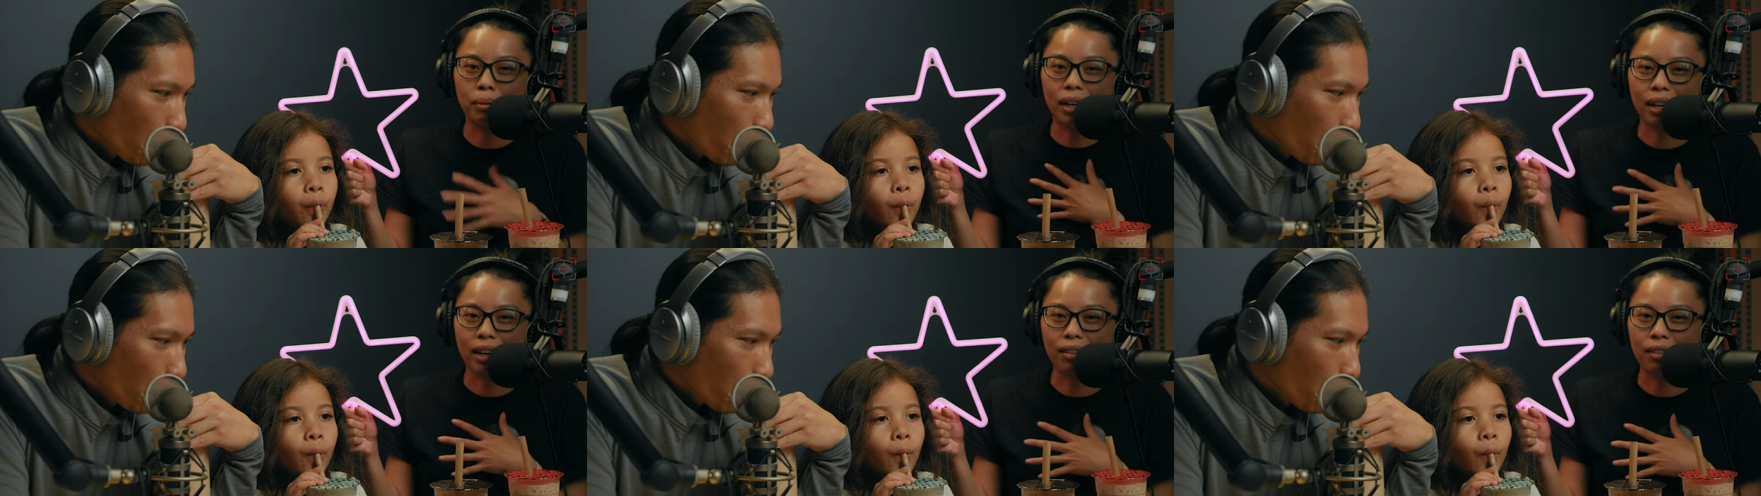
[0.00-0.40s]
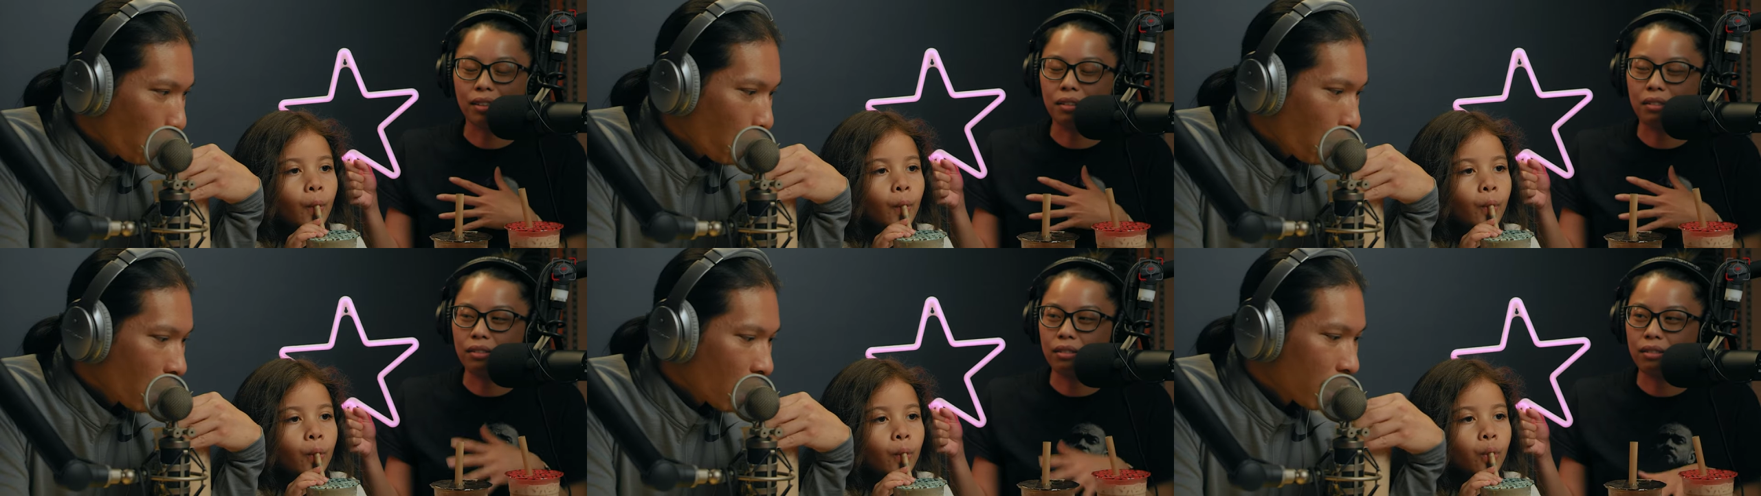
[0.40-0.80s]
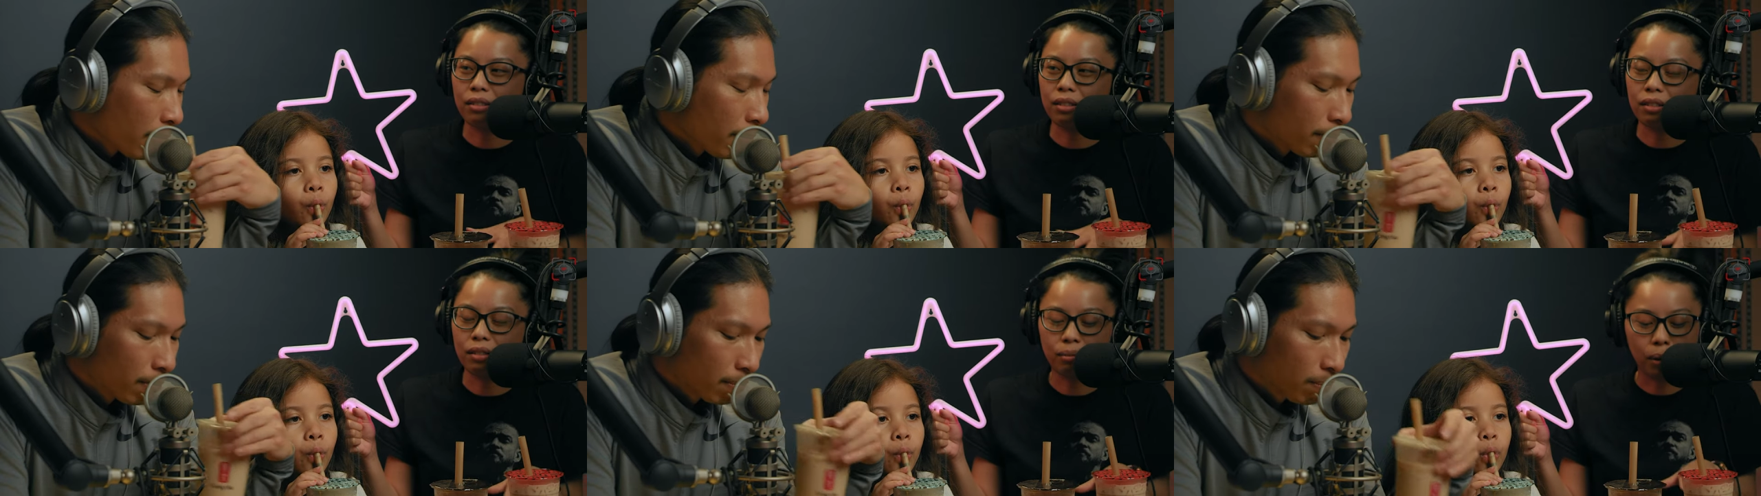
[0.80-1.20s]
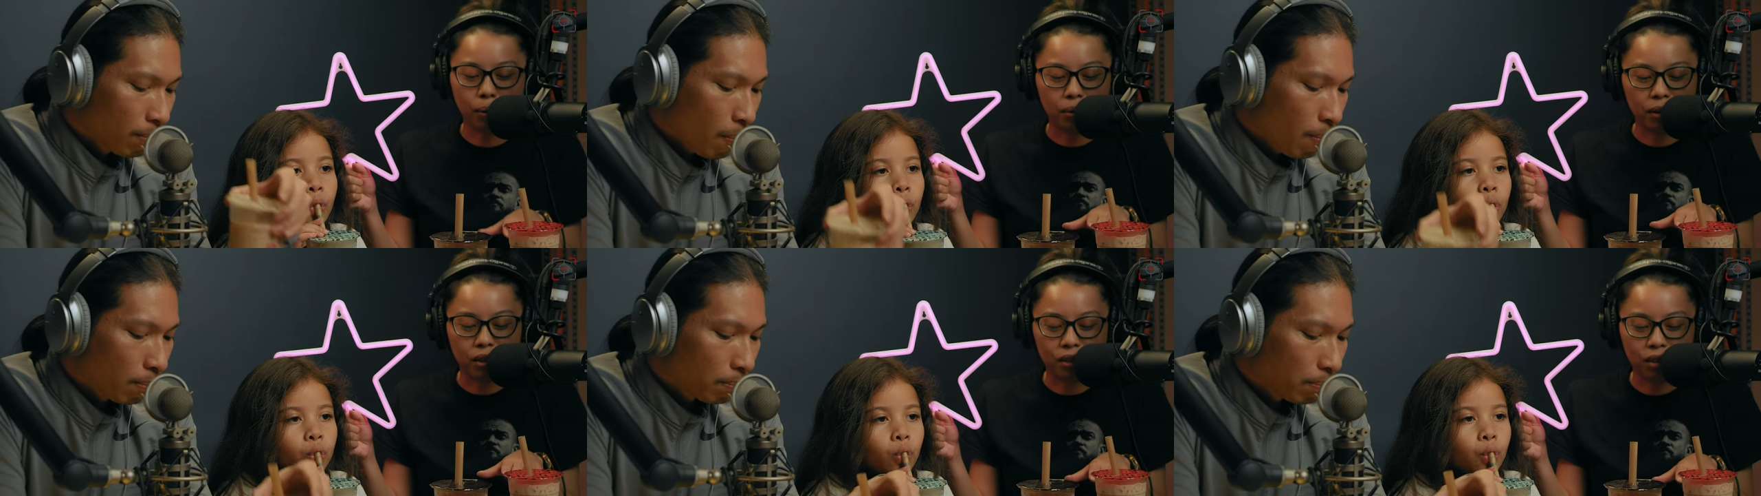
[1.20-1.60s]
Speaker 1: I got the
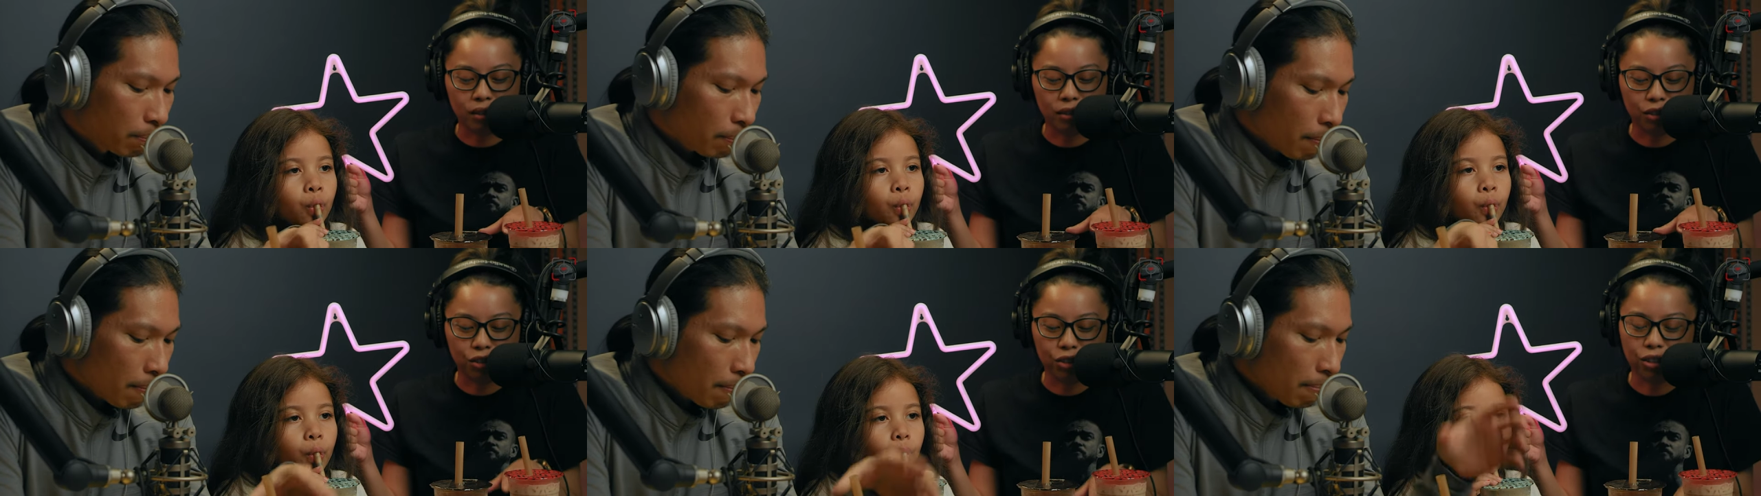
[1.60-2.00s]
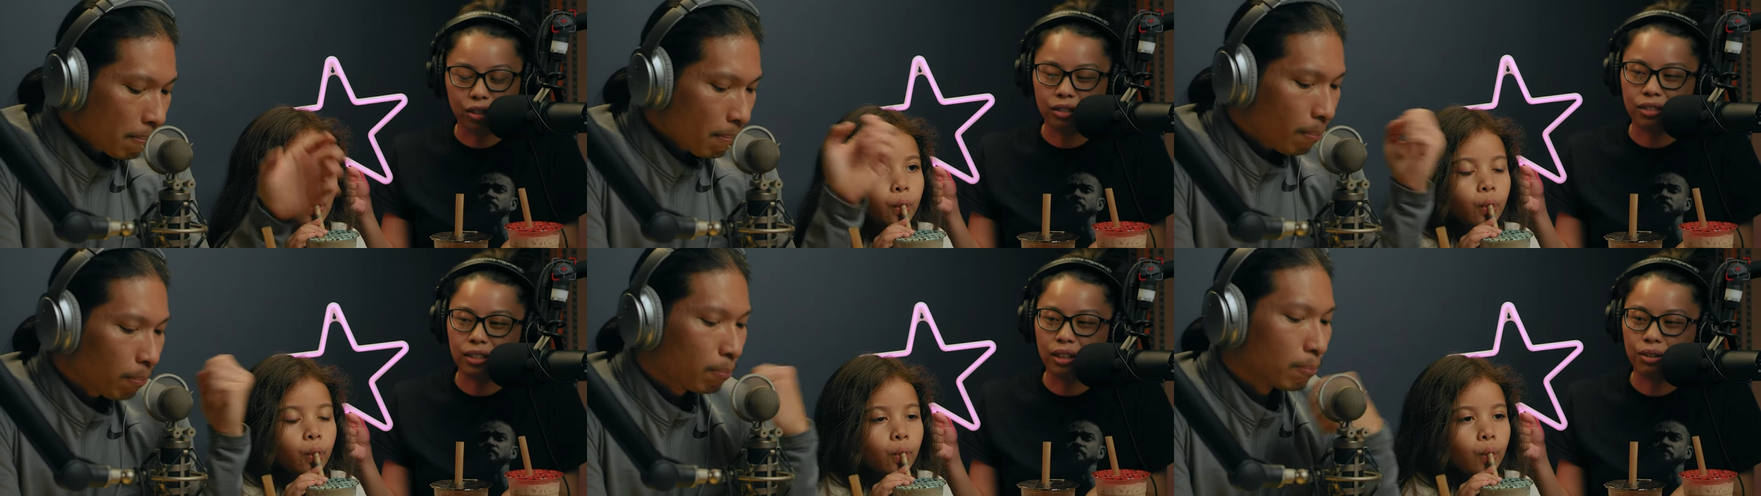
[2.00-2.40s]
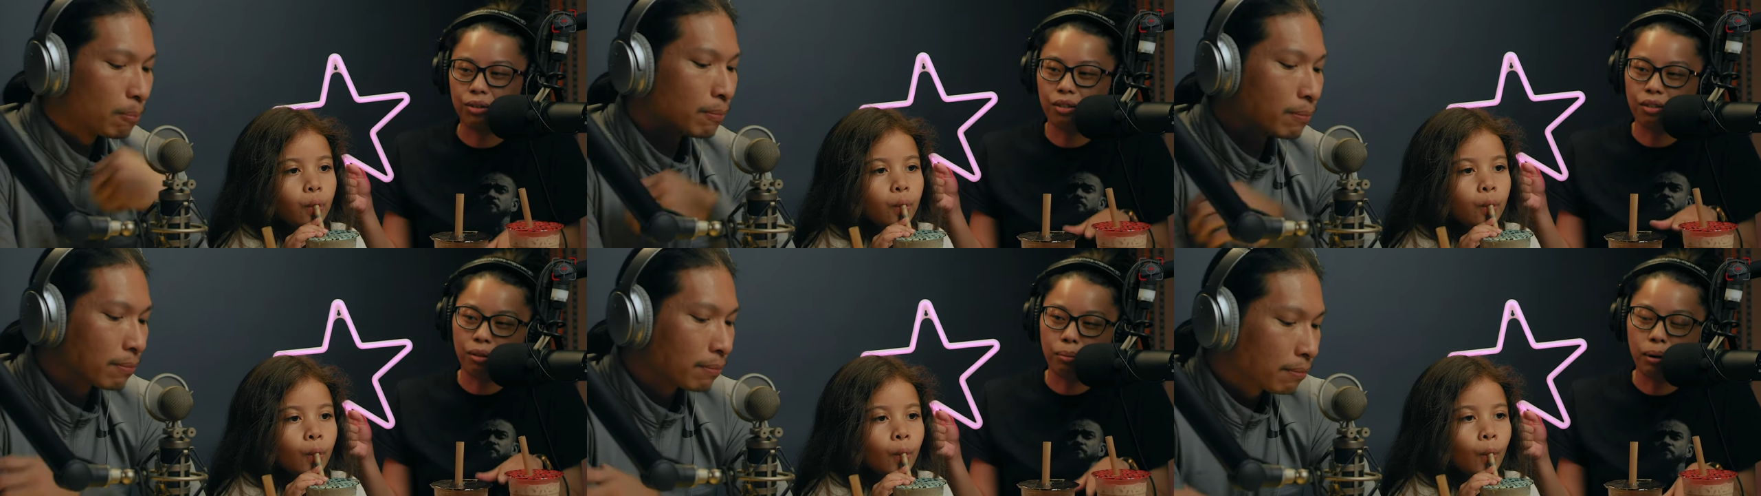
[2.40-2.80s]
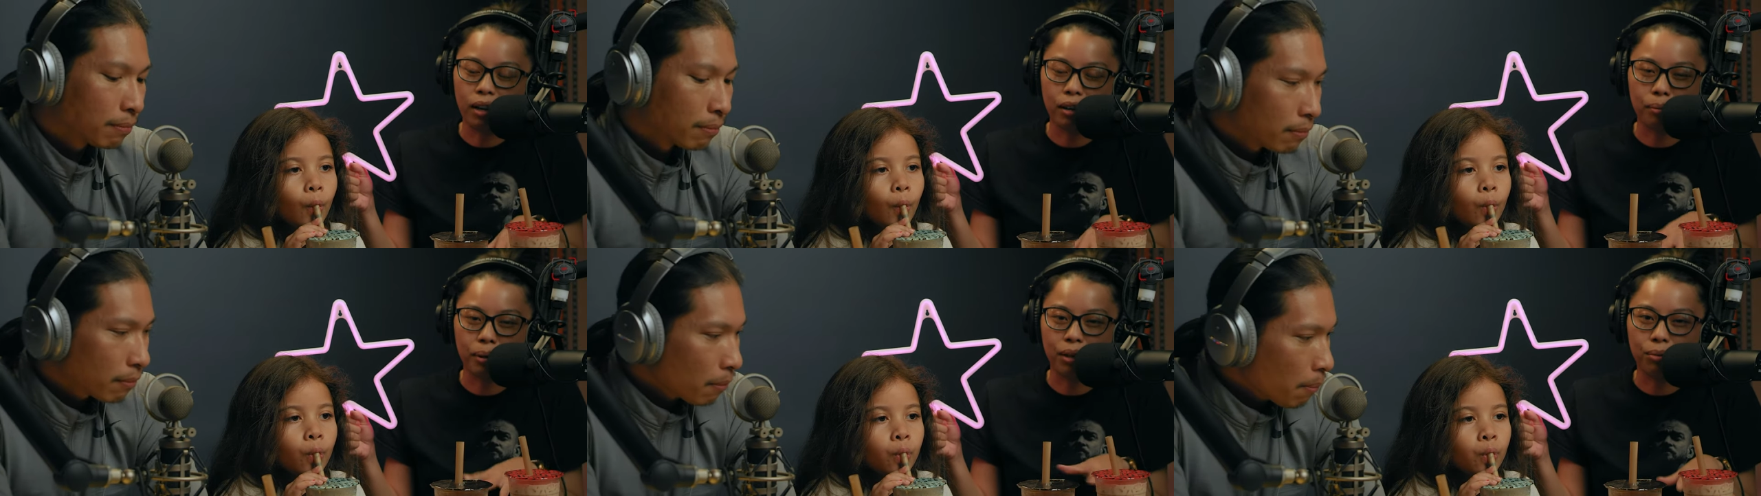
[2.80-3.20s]
maybe the the sugar settled in the
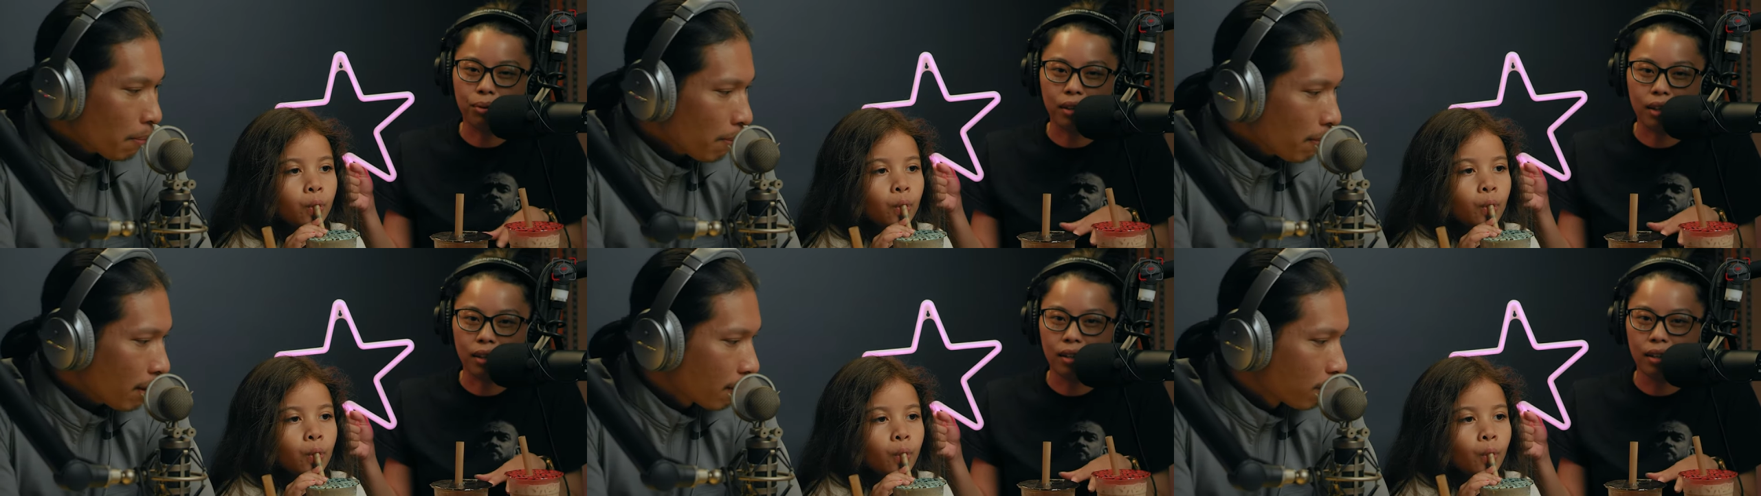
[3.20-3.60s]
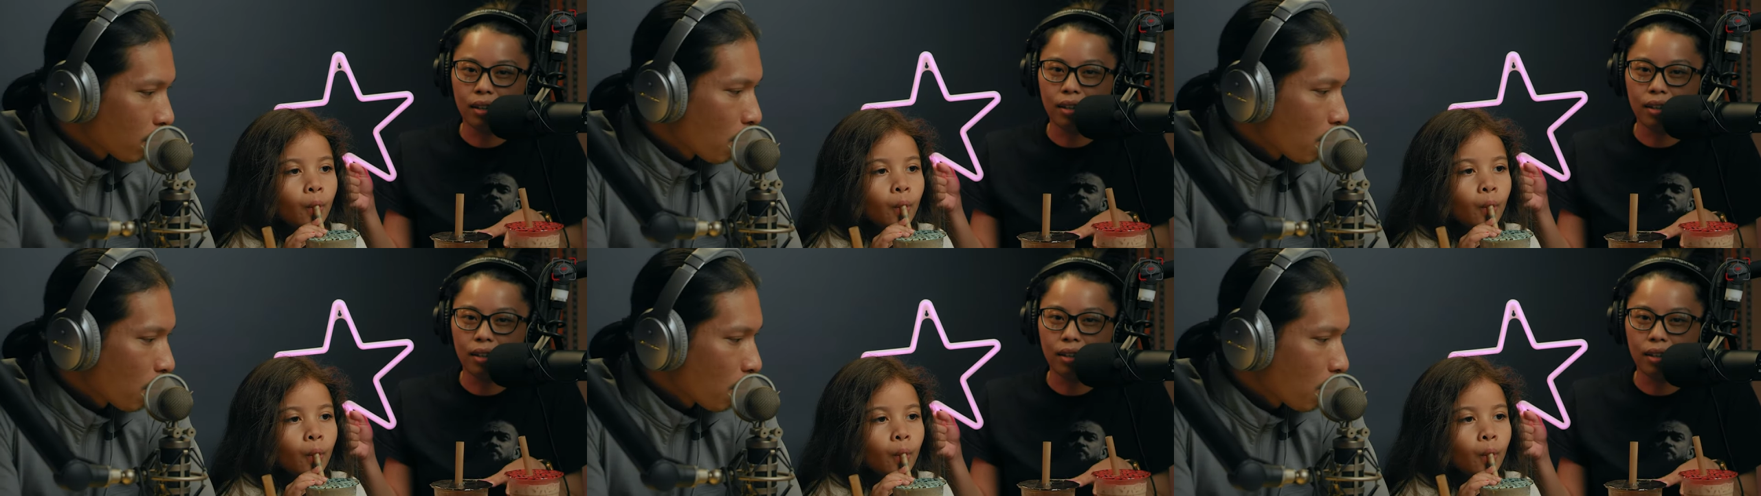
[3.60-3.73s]
bottom. I didn't really